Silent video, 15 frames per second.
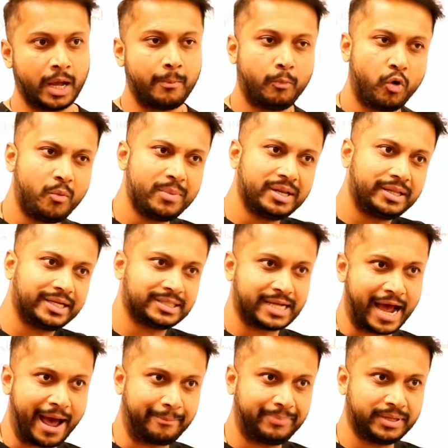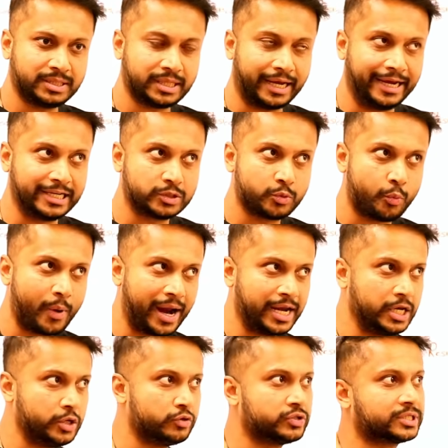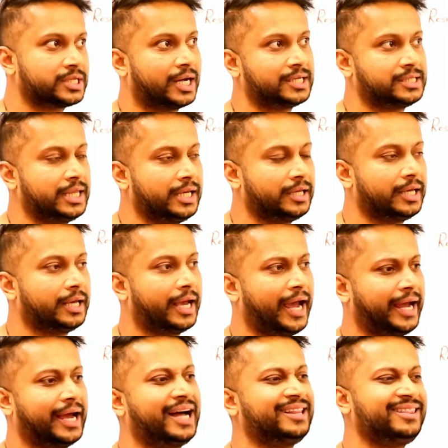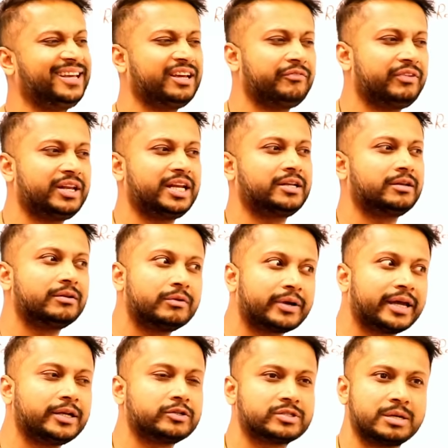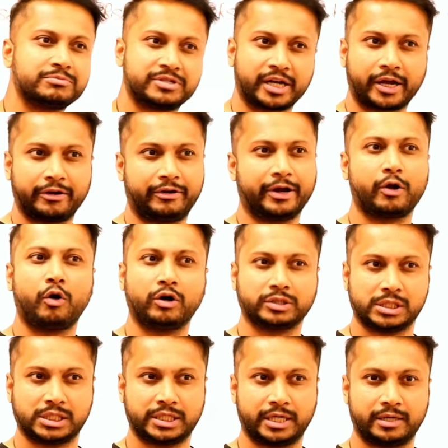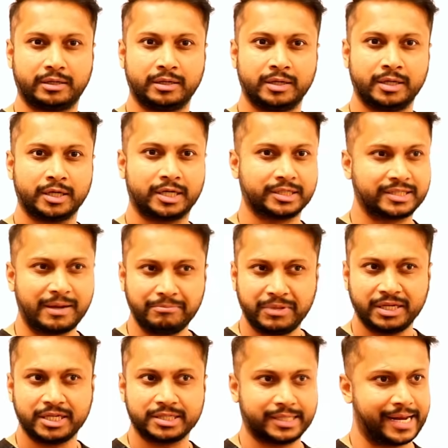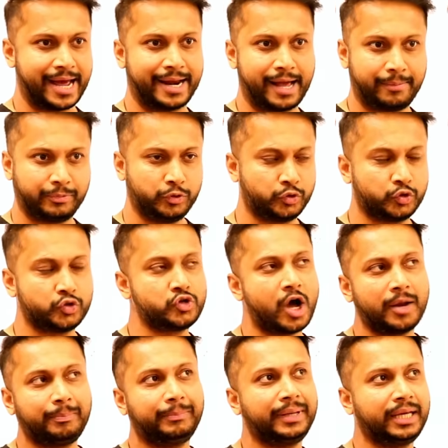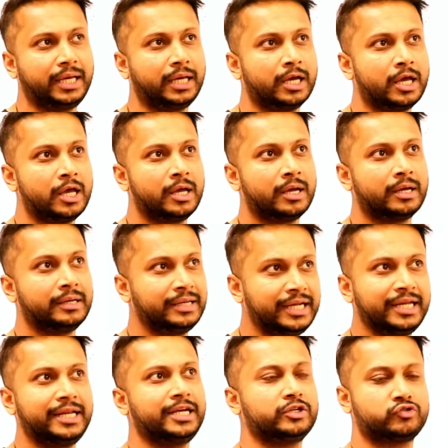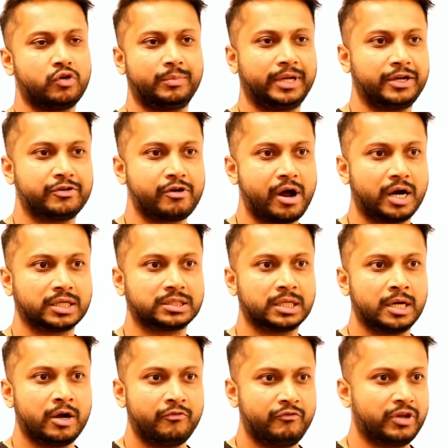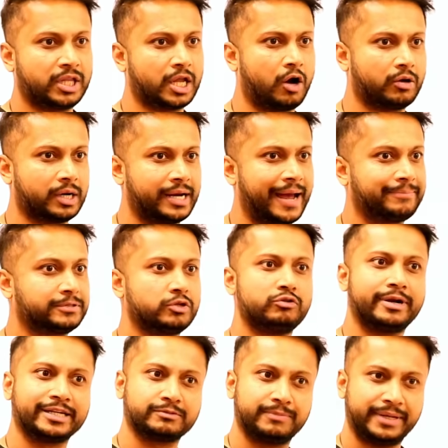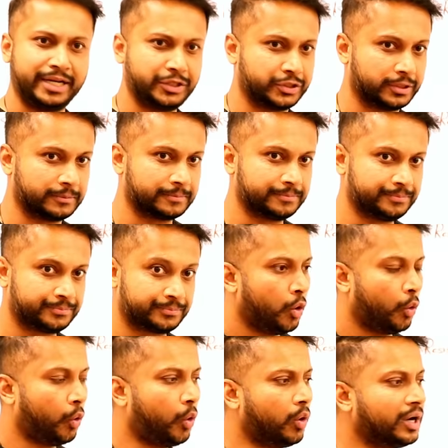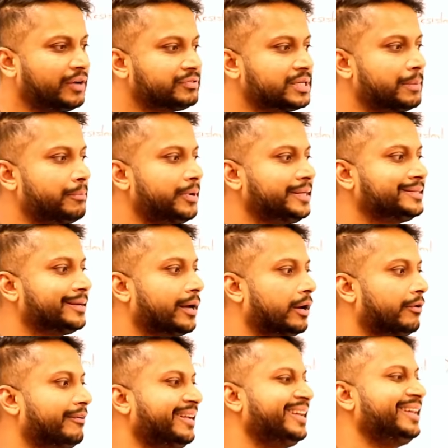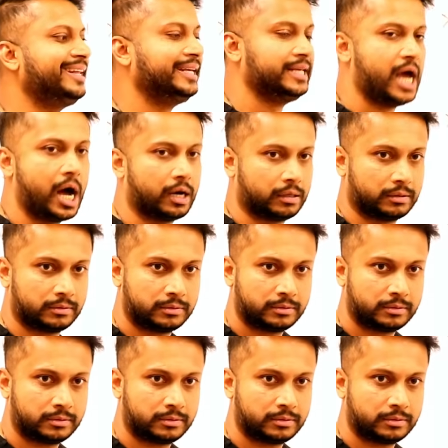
Moment this happens is when you start thinking, hey, I think we need to look into some secondary causes here. Because something doesn't add up. You should not be needing so many drugs without an absolute explanation. Or if somebody's really young.